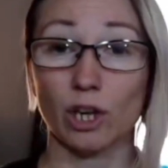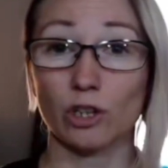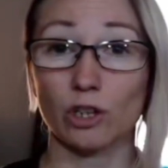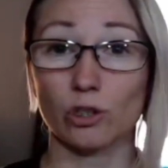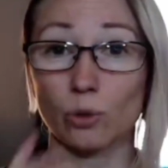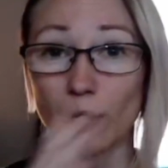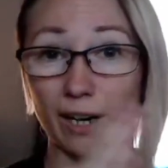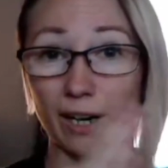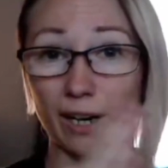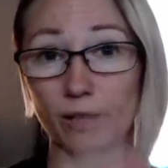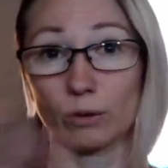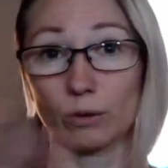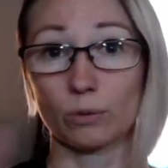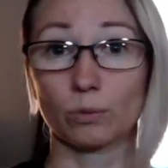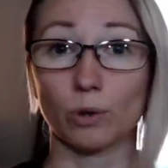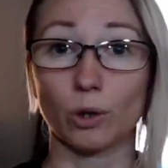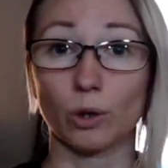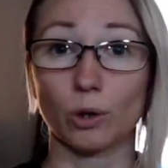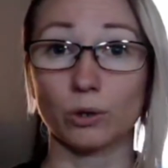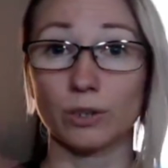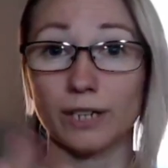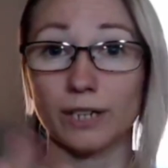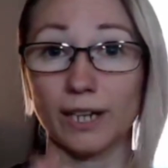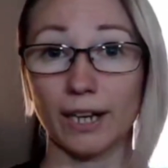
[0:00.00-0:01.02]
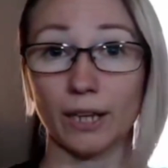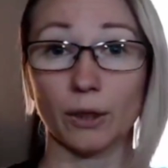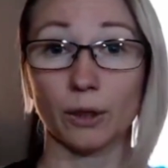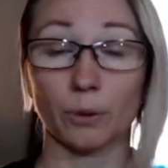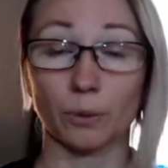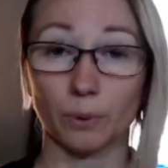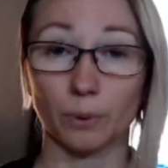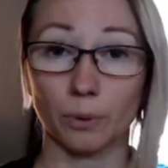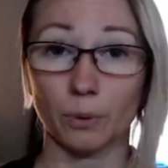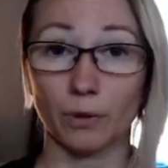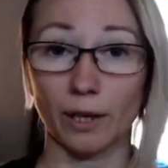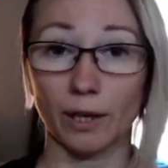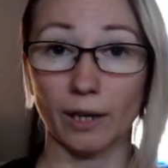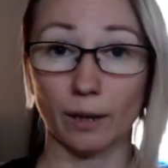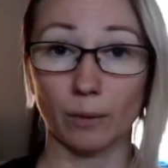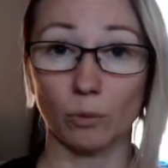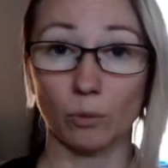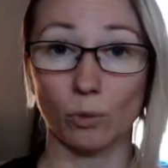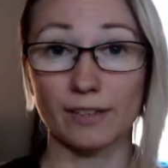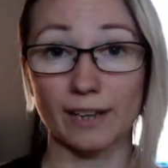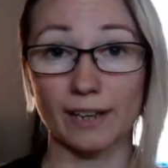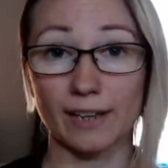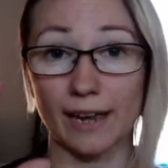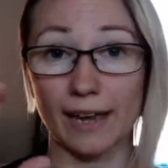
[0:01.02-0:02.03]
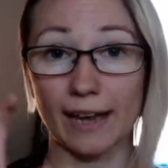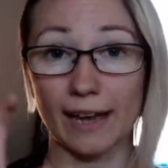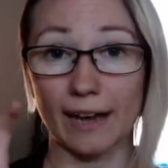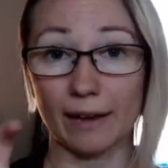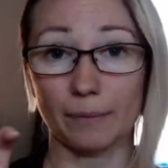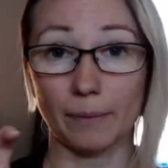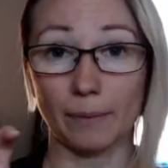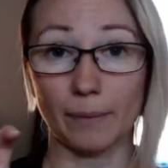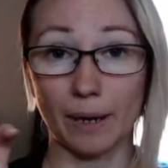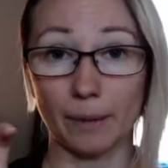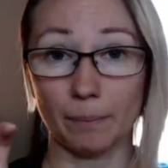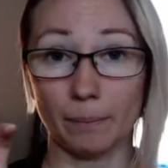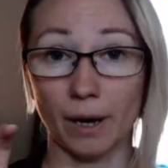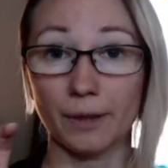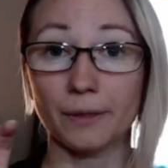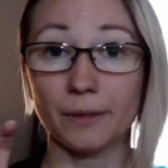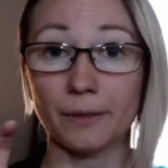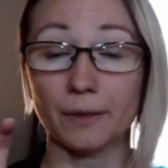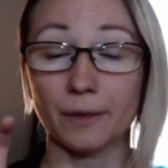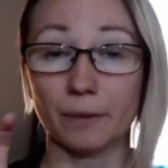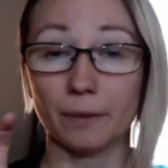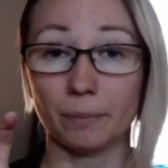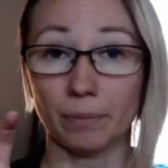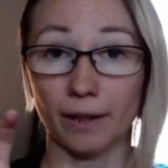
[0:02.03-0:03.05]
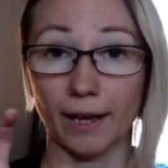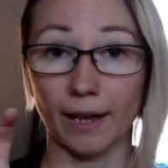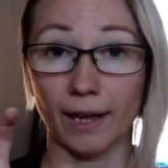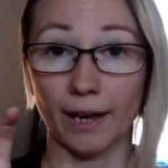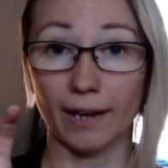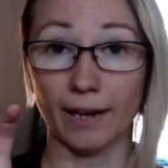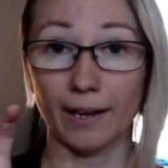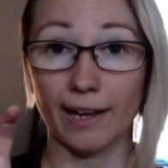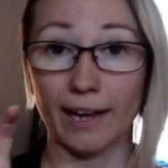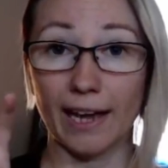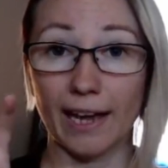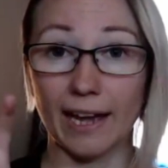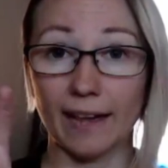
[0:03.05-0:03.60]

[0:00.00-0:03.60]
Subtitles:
so I could rotate through them once I had my monthly plan,